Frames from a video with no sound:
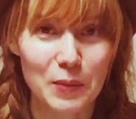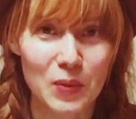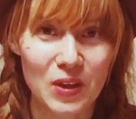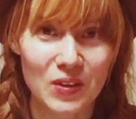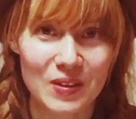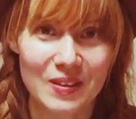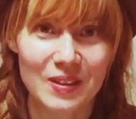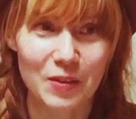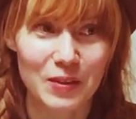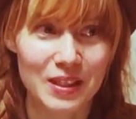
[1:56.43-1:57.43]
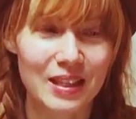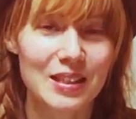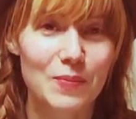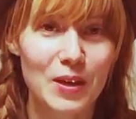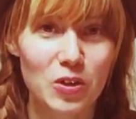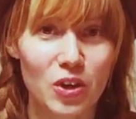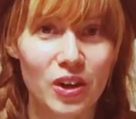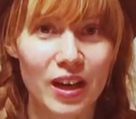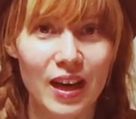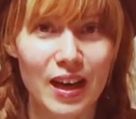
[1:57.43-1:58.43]
because obviously it's a big
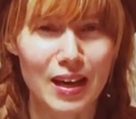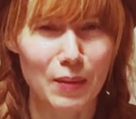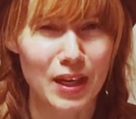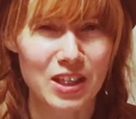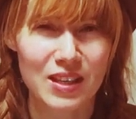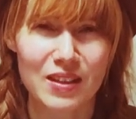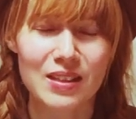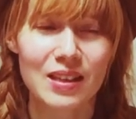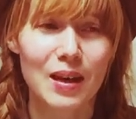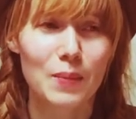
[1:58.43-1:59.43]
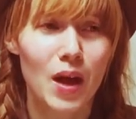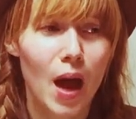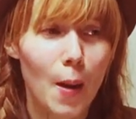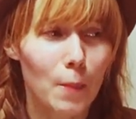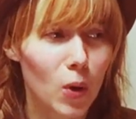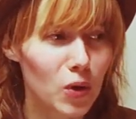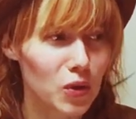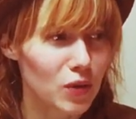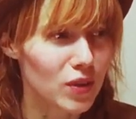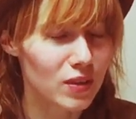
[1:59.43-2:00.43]
journey, and I'm actually this time more
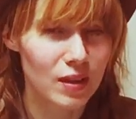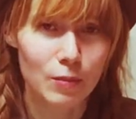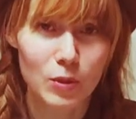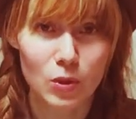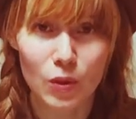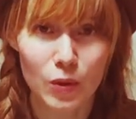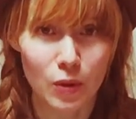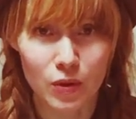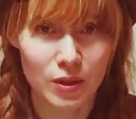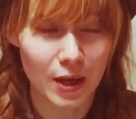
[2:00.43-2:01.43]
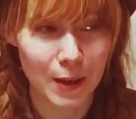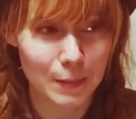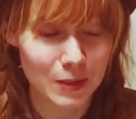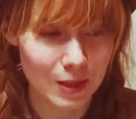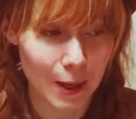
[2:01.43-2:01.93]
nervous than I was all the other times.